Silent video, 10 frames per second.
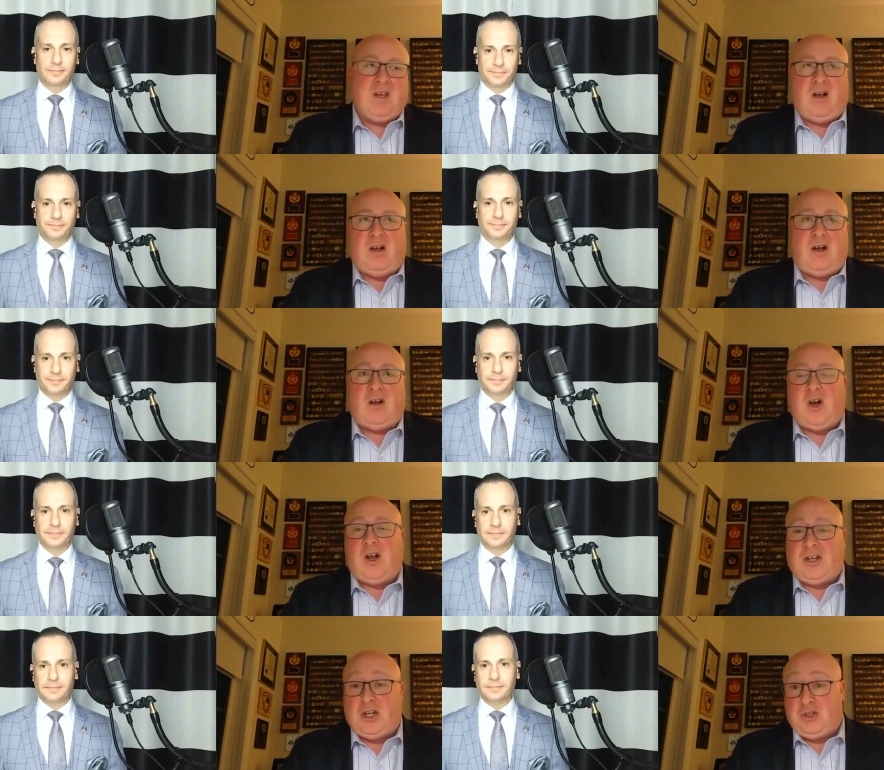Speaker 1: I'll
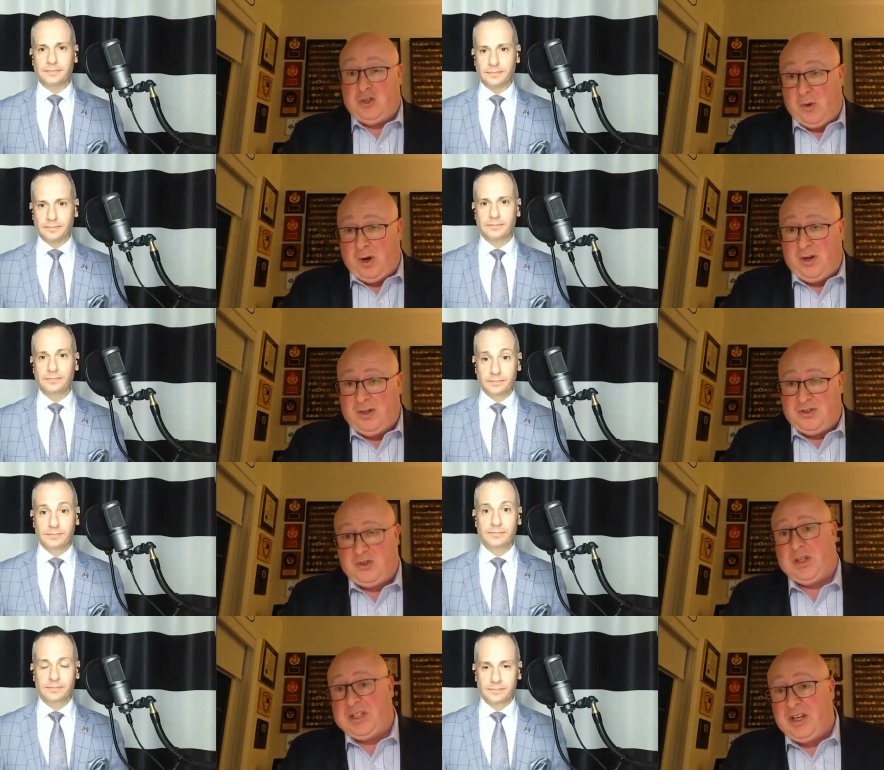call it a doer
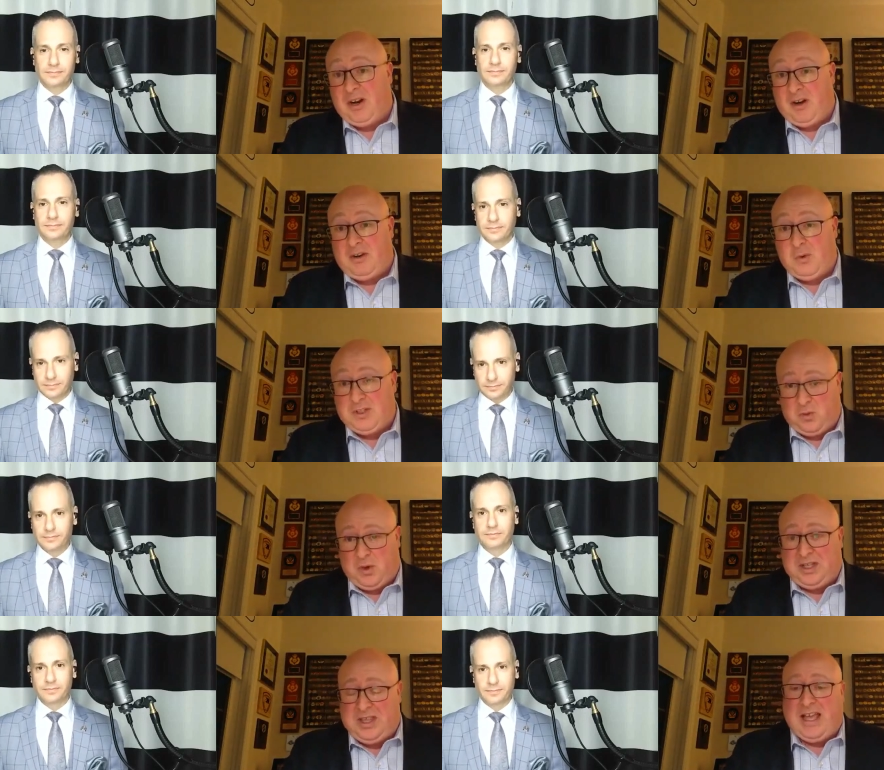to a leader was
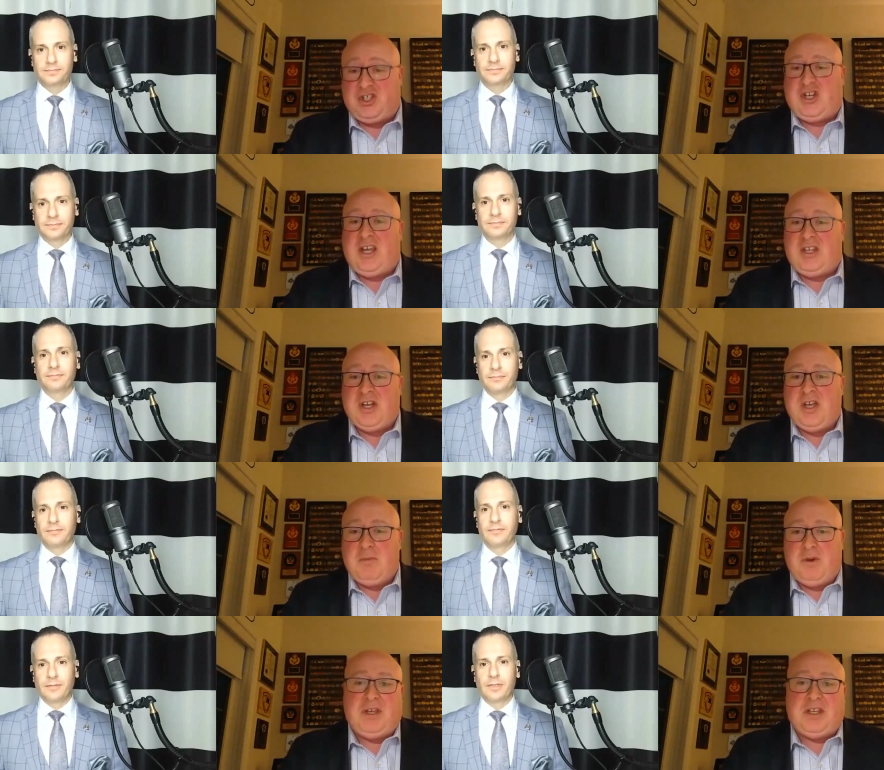really that change
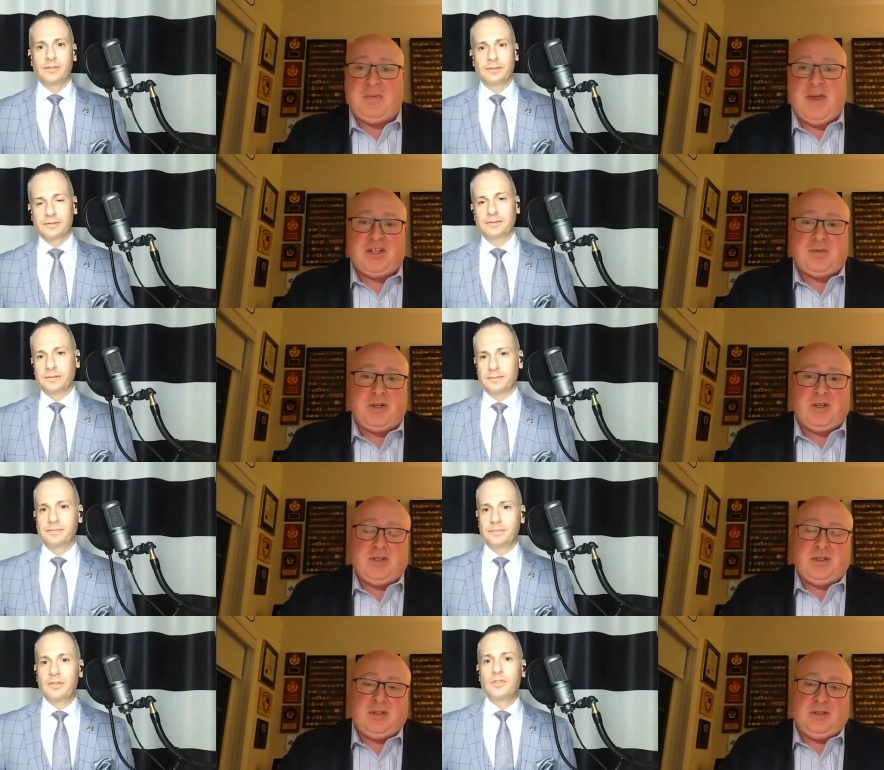moving into management.
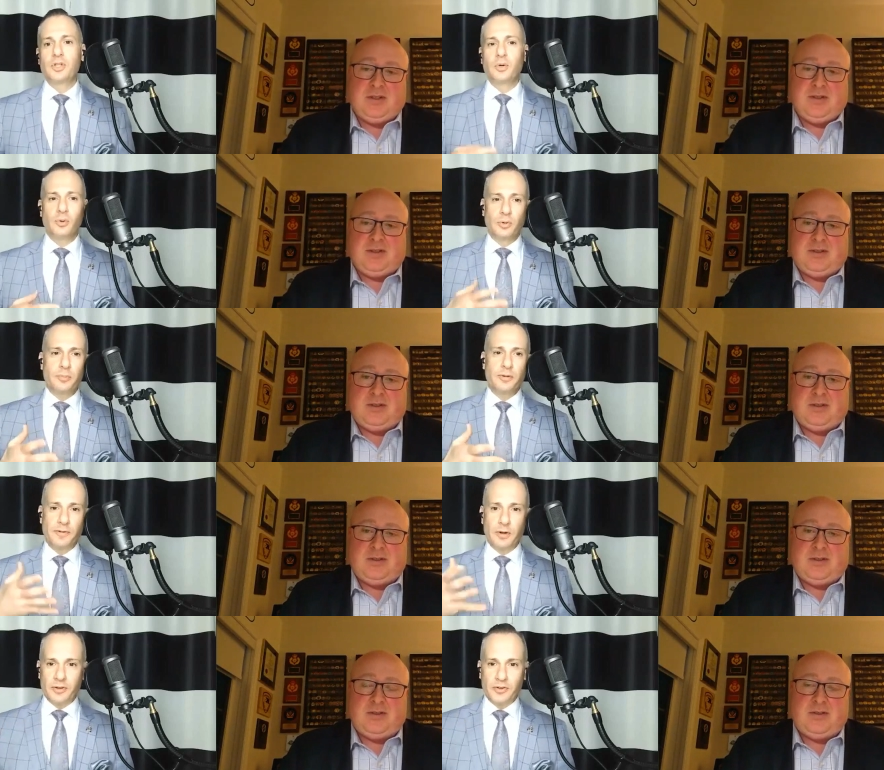So
Speaker 2: would
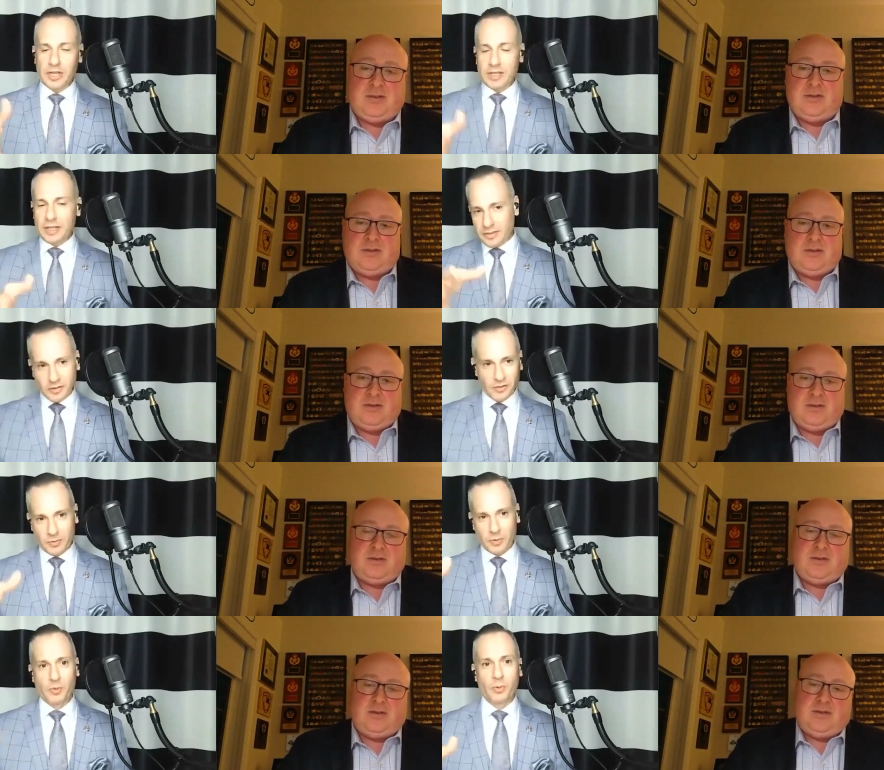it be fair to say that
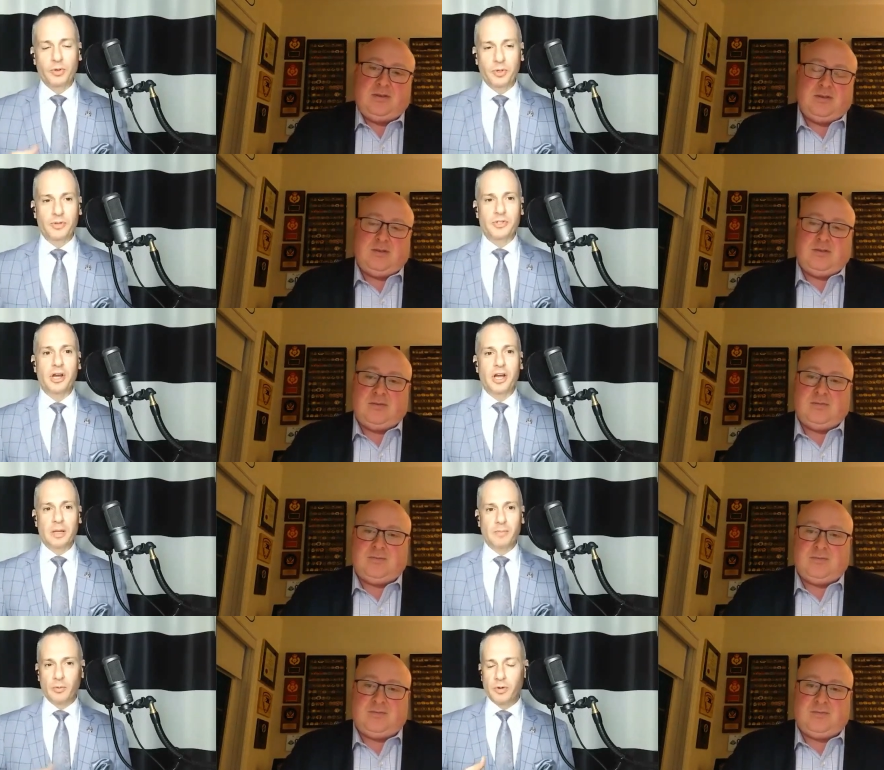this sort of world you were just
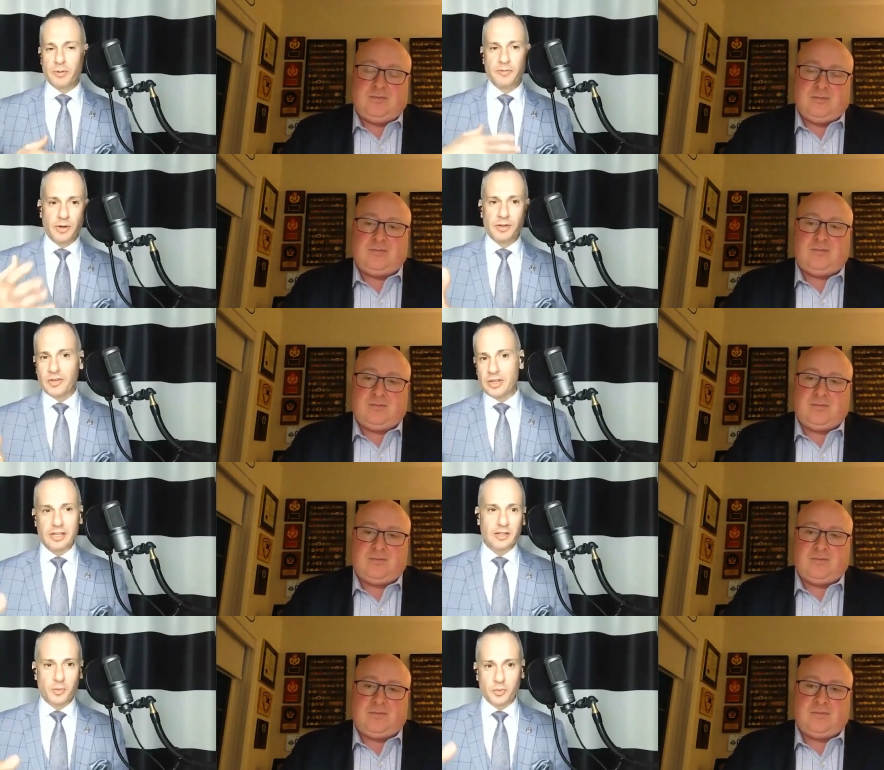talking about, would it be fair to
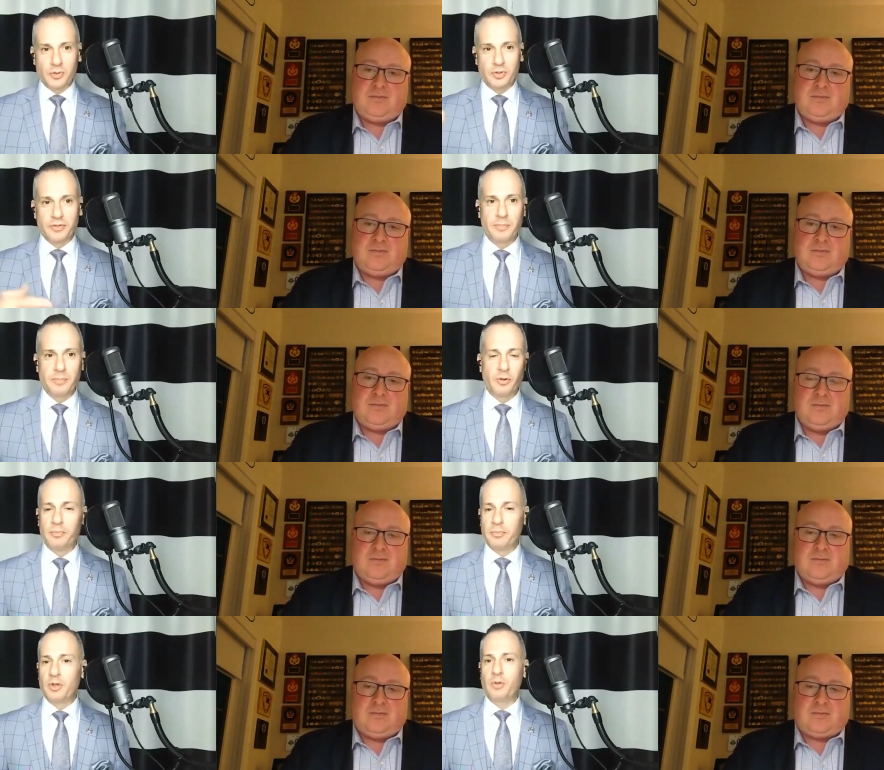say that this was sort of the
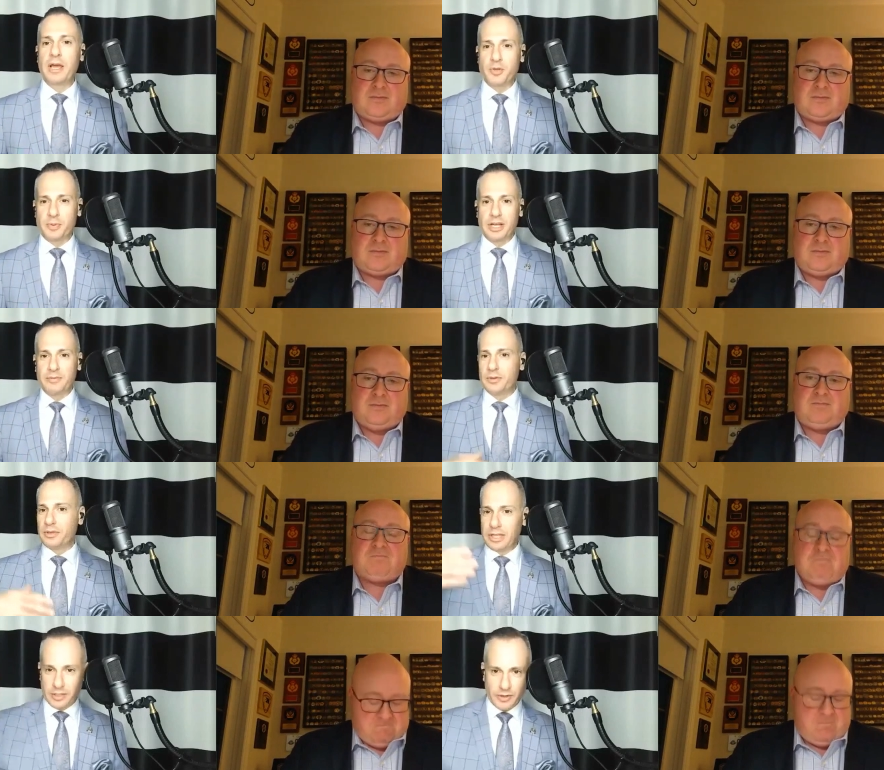middle middle management
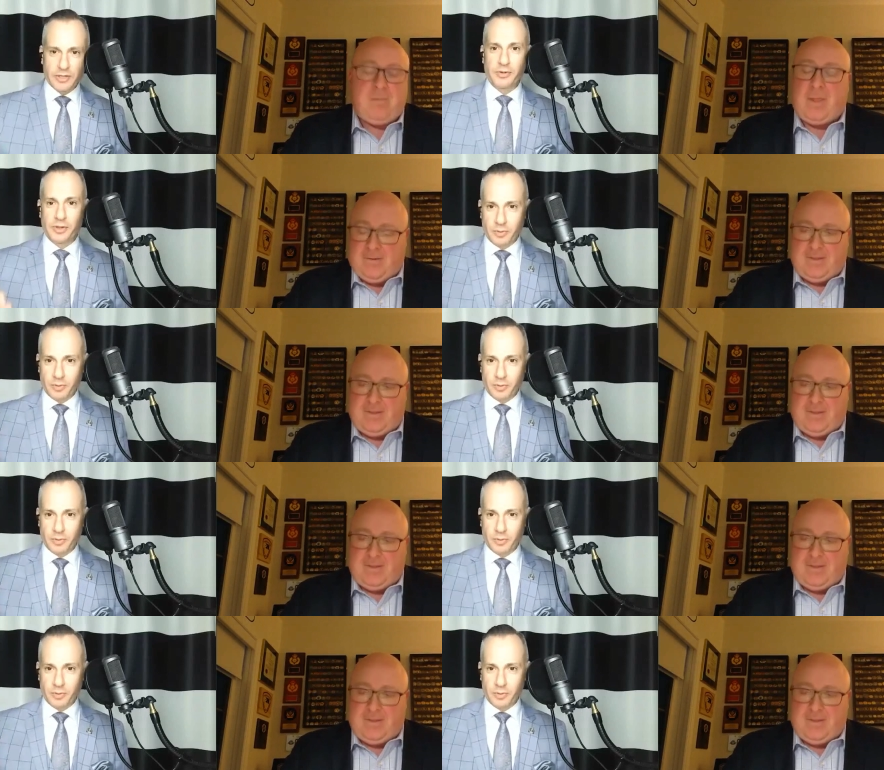level, like you're entering